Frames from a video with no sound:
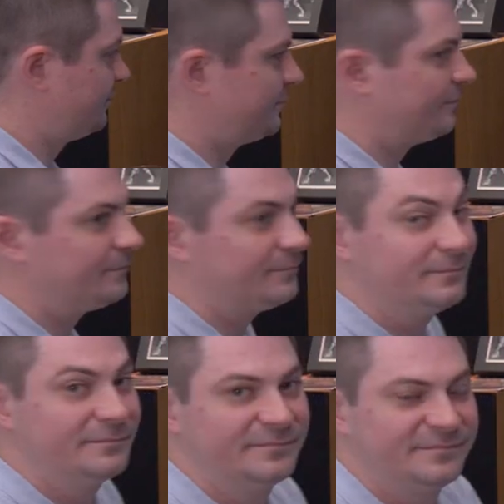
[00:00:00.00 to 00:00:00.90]

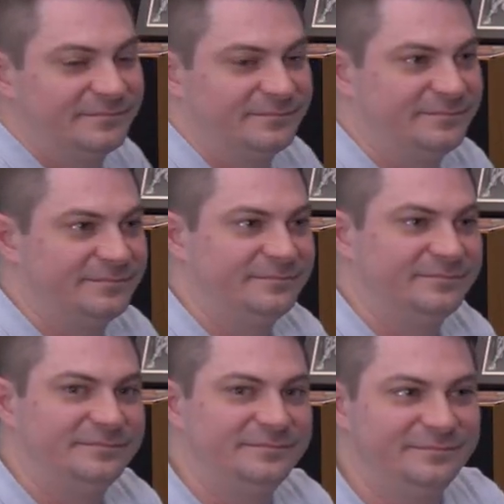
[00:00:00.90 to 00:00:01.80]

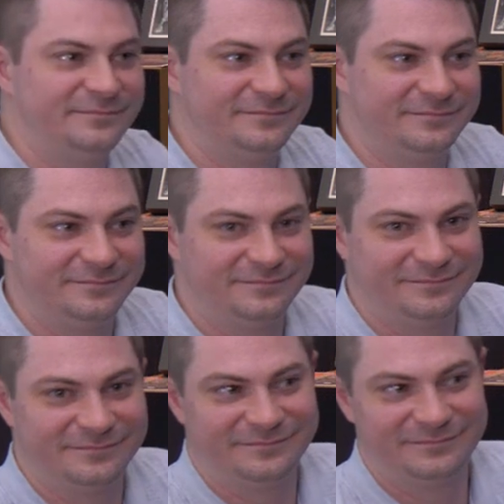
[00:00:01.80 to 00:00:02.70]

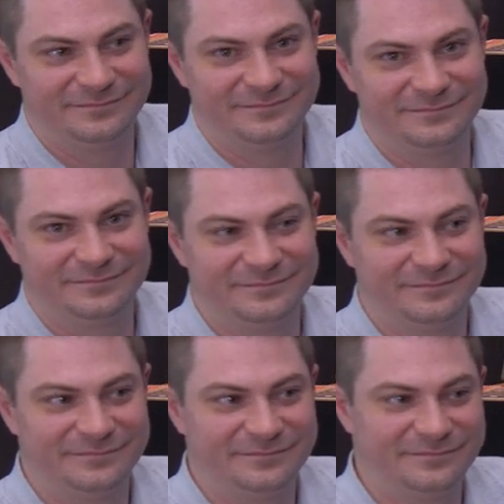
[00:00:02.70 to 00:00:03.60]

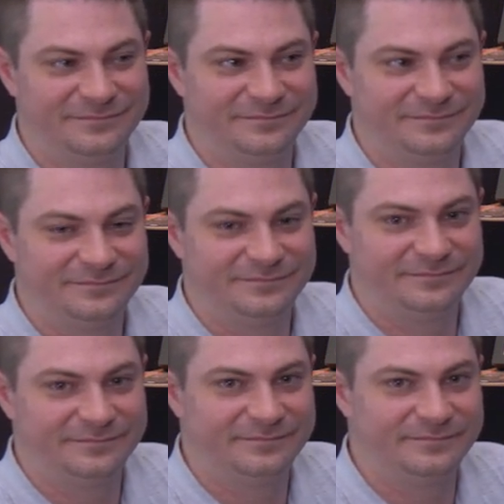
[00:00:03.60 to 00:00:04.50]

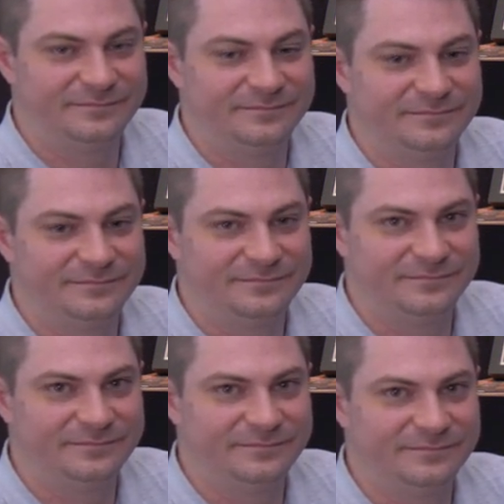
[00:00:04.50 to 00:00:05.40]

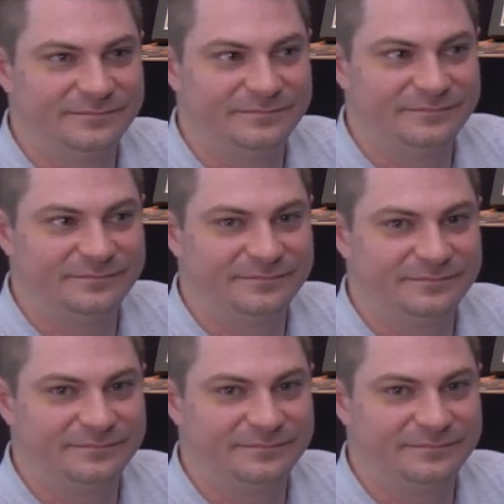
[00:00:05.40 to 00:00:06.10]
No words are spoken by the person on screen.